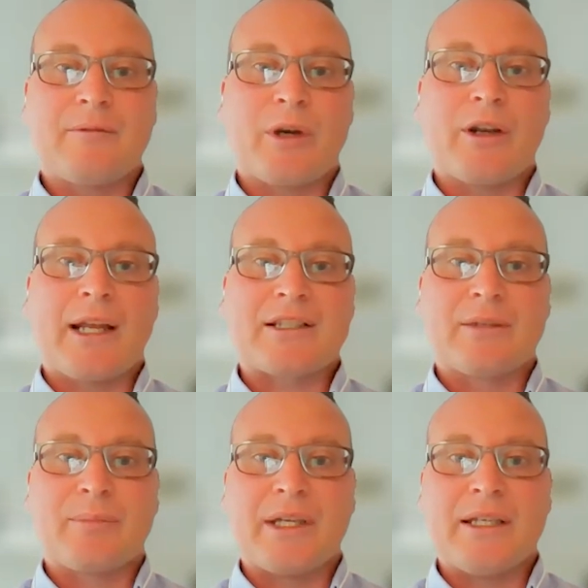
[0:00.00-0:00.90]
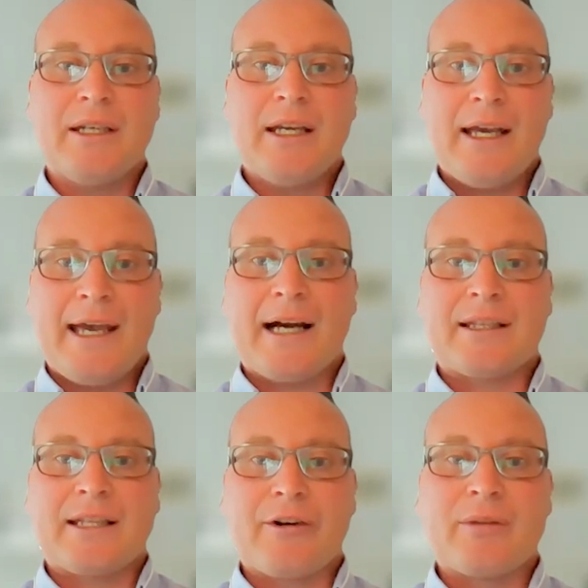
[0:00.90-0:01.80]
We'll actually be
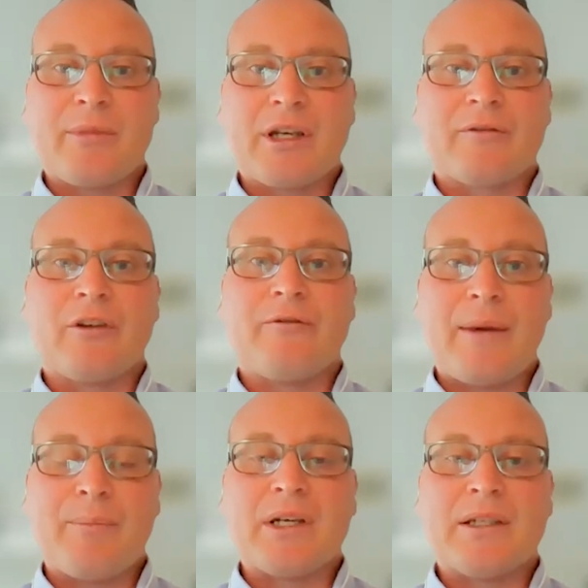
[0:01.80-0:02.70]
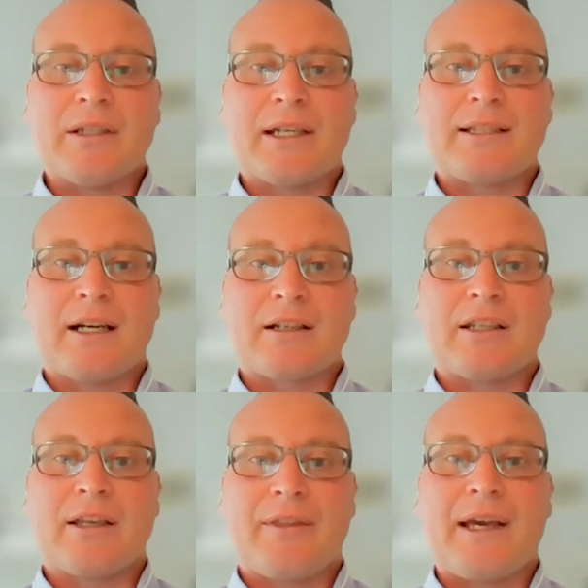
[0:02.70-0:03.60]
out there in the middle of November
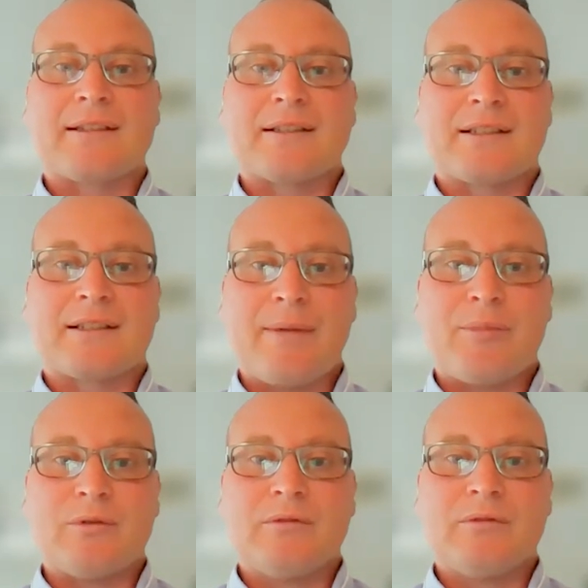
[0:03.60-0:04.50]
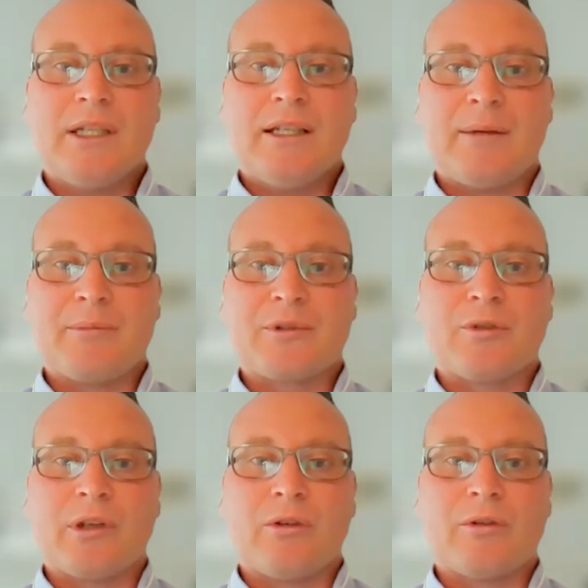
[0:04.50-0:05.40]
conducting a 1,000 sample
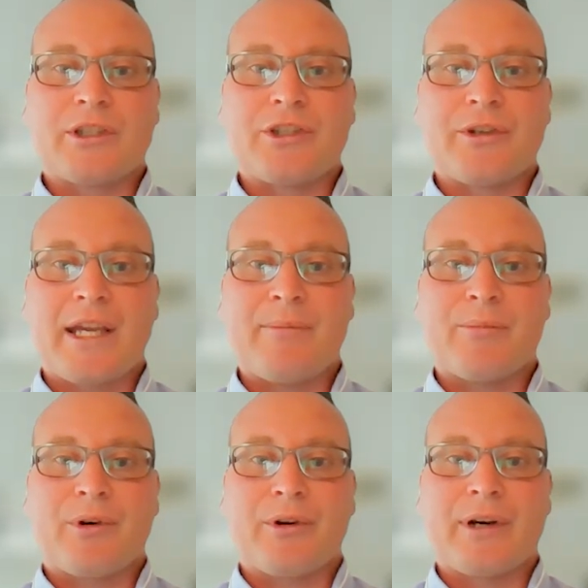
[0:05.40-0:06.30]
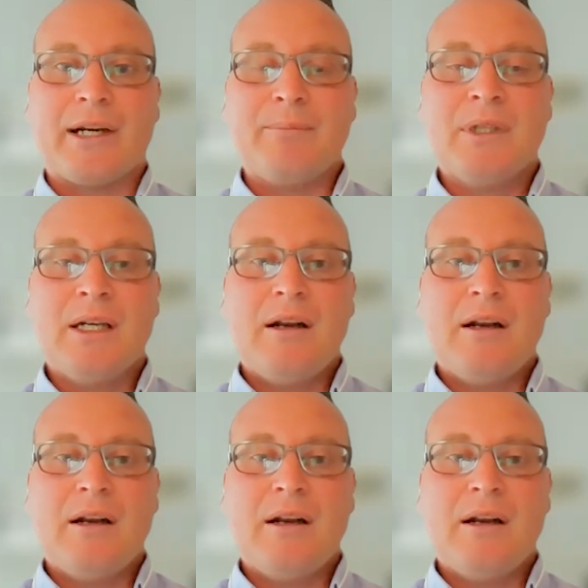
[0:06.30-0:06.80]
soil auger geochem program.